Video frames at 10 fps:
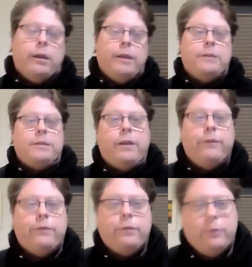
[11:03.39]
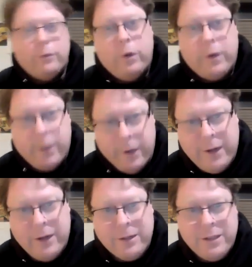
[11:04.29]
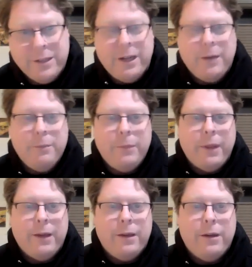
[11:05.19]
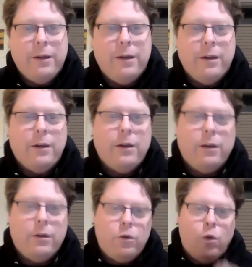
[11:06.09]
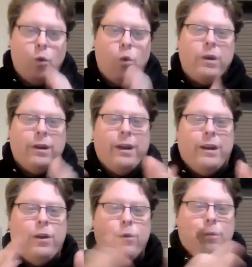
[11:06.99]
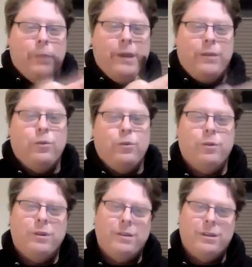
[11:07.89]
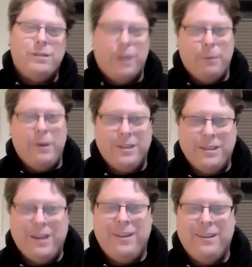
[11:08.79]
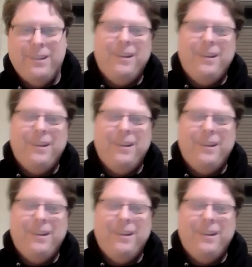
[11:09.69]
instead of going to the nut house this time, they coordinated with me to send me to jail.